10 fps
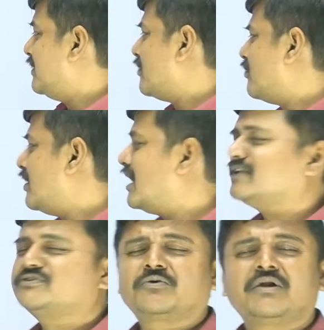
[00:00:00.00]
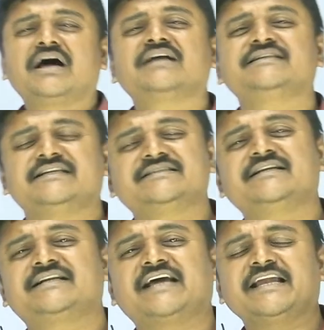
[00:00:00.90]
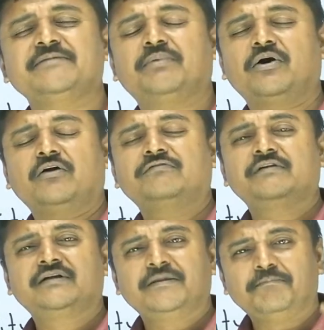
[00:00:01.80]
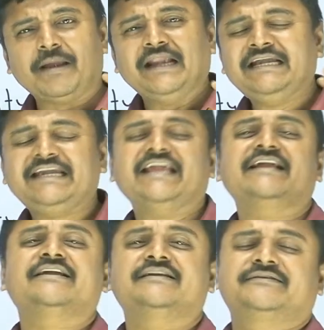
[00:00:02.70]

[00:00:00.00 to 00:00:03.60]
Collage is a type of painting.